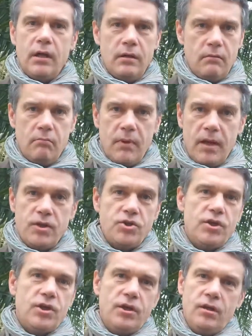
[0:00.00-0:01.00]
in
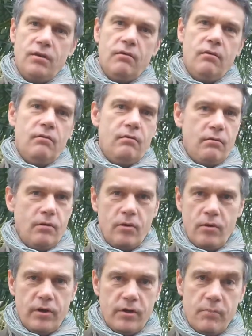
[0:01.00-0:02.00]
managing
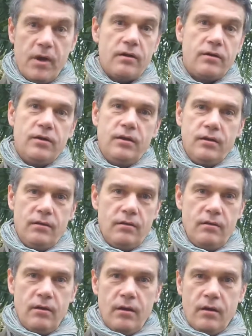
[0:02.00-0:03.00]
or in
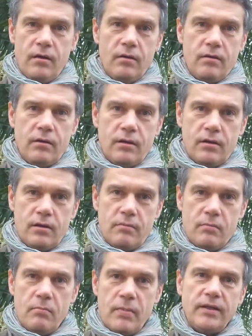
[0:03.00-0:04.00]
marketing
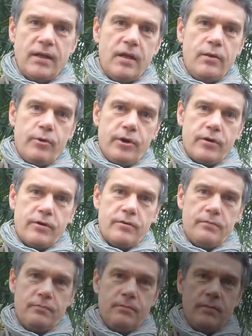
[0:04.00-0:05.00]
um, my daily work.